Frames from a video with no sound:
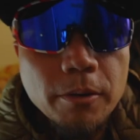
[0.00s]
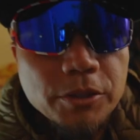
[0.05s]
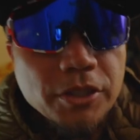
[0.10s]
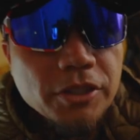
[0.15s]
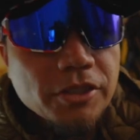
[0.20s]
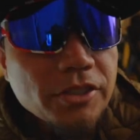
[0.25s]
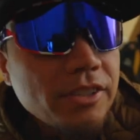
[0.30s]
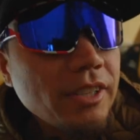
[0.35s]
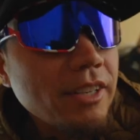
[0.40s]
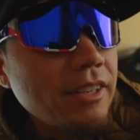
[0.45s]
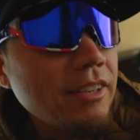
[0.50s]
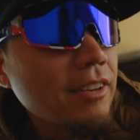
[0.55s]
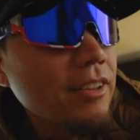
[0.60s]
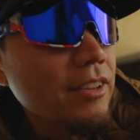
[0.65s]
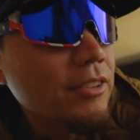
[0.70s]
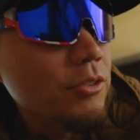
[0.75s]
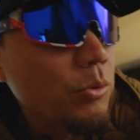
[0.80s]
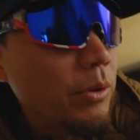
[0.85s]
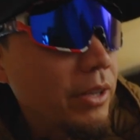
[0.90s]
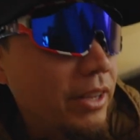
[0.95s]
just sitting
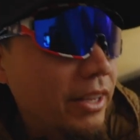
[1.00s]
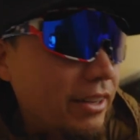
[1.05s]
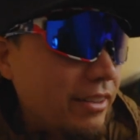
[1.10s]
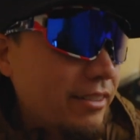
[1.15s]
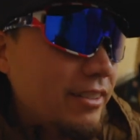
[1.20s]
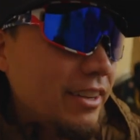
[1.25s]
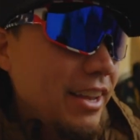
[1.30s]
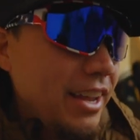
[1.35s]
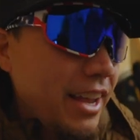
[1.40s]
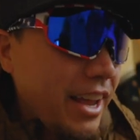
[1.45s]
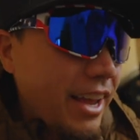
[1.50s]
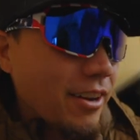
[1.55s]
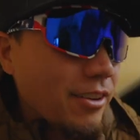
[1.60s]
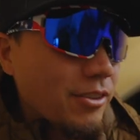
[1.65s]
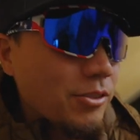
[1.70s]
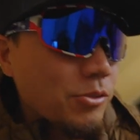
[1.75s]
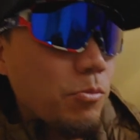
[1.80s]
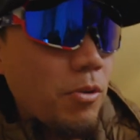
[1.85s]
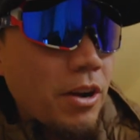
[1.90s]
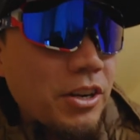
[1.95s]
on the toilet and
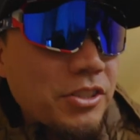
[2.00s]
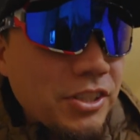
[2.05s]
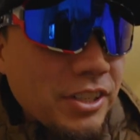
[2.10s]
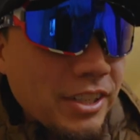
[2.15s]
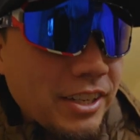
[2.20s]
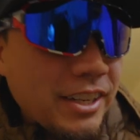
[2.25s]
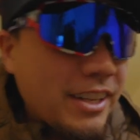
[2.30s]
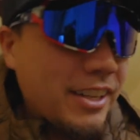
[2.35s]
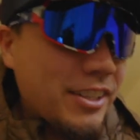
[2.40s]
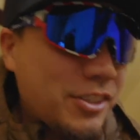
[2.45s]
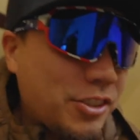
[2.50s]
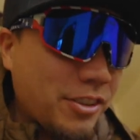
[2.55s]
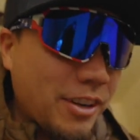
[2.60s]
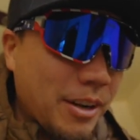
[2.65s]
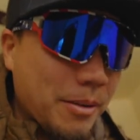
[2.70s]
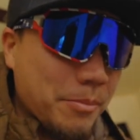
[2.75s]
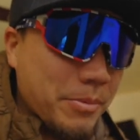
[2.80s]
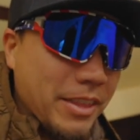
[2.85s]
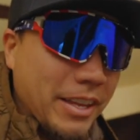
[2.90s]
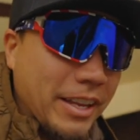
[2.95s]
I was watching an
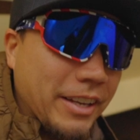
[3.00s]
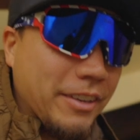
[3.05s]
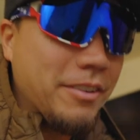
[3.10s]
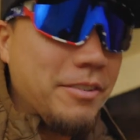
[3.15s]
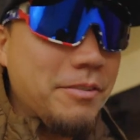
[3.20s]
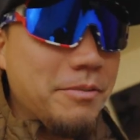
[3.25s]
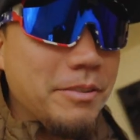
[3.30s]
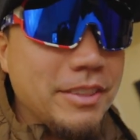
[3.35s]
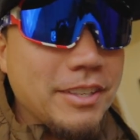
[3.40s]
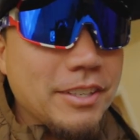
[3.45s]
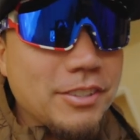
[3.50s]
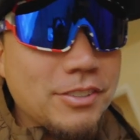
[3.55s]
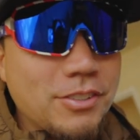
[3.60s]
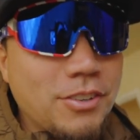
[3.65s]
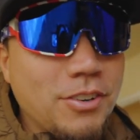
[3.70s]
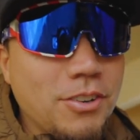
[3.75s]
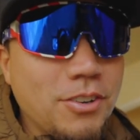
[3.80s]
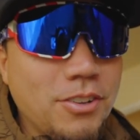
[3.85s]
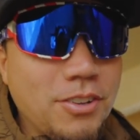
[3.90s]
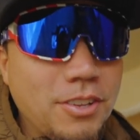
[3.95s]
Instagram thing with this
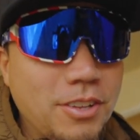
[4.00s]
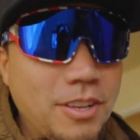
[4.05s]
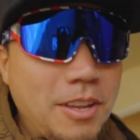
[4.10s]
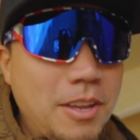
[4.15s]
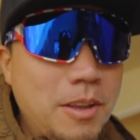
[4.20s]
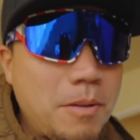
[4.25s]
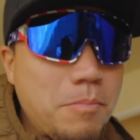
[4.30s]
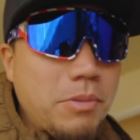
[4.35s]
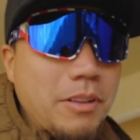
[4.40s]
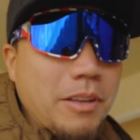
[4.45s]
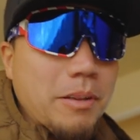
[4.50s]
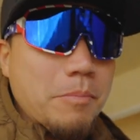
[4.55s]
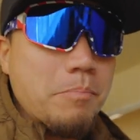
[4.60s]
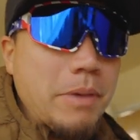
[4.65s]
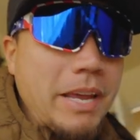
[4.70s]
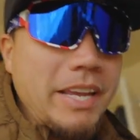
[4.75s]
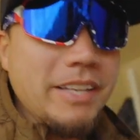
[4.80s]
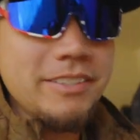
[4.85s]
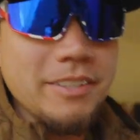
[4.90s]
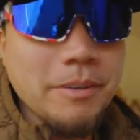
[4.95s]
girl playing
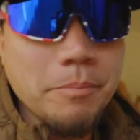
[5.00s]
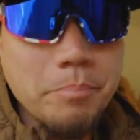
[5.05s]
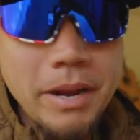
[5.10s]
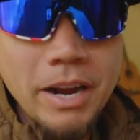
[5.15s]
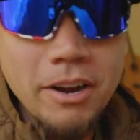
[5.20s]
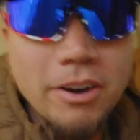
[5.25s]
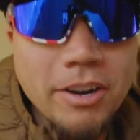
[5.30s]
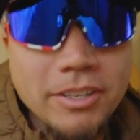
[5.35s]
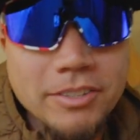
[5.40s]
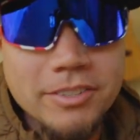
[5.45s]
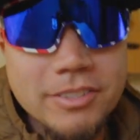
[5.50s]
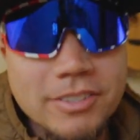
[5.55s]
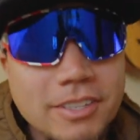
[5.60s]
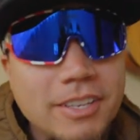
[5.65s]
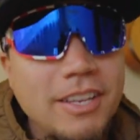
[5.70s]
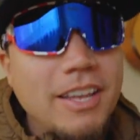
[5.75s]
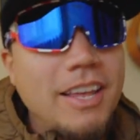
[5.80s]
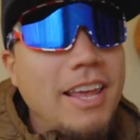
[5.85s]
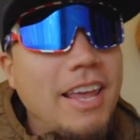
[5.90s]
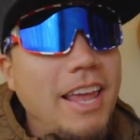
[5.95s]
bass in Paris.
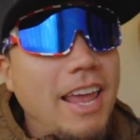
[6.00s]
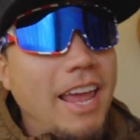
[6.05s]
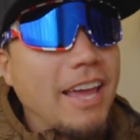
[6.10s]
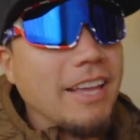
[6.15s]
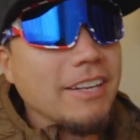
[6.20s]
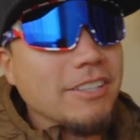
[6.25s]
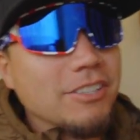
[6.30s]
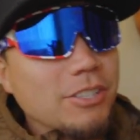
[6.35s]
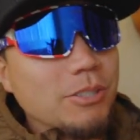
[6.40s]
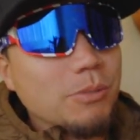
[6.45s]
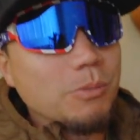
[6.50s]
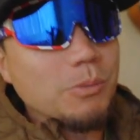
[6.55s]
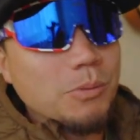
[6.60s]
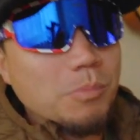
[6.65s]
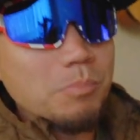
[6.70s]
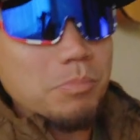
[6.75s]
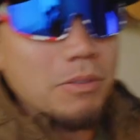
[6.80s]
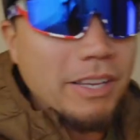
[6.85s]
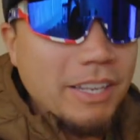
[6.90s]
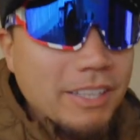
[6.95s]
And she
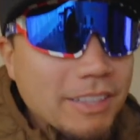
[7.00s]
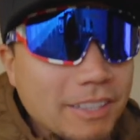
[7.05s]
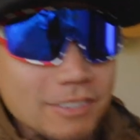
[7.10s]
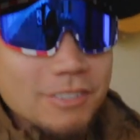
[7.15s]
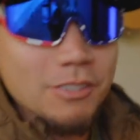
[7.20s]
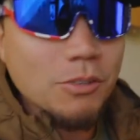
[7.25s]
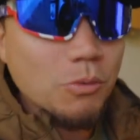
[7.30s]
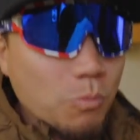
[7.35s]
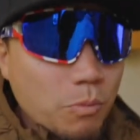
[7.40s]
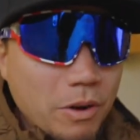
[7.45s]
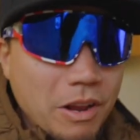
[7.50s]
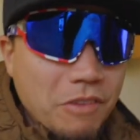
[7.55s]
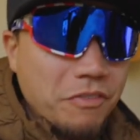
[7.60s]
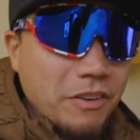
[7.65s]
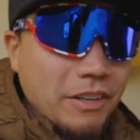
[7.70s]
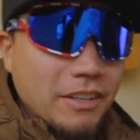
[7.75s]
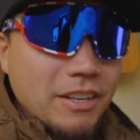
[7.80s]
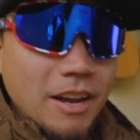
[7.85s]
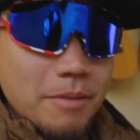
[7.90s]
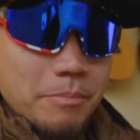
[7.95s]
was playing this little riff,
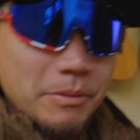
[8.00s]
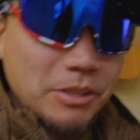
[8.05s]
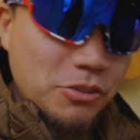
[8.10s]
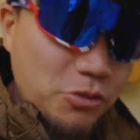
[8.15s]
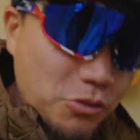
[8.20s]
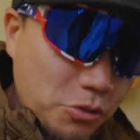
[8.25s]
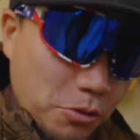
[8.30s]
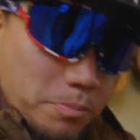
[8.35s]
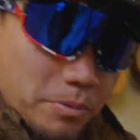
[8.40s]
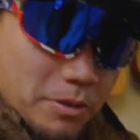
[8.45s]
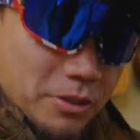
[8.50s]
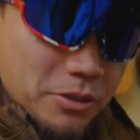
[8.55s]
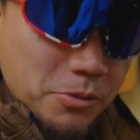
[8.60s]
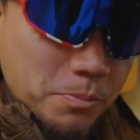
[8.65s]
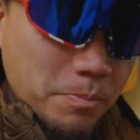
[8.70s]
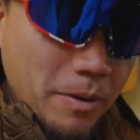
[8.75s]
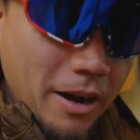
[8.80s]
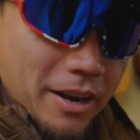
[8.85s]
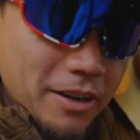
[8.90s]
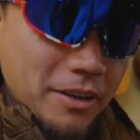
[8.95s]
and it got me super
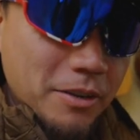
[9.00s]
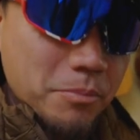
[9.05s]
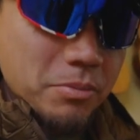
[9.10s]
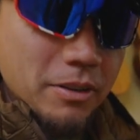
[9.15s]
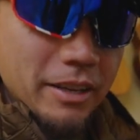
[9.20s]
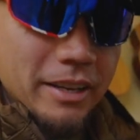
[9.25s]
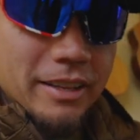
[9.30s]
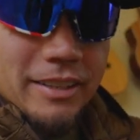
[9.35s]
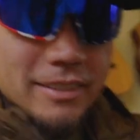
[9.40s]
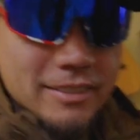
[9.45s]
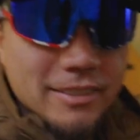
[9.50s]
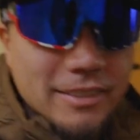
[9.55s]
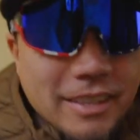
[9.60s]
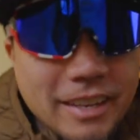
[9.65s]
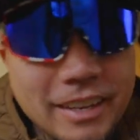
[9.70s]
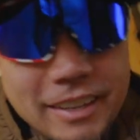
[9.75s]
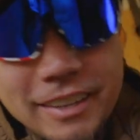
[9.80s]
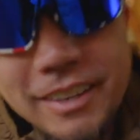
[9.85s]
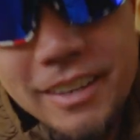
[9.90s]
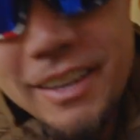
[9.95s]
inspired to play this thing.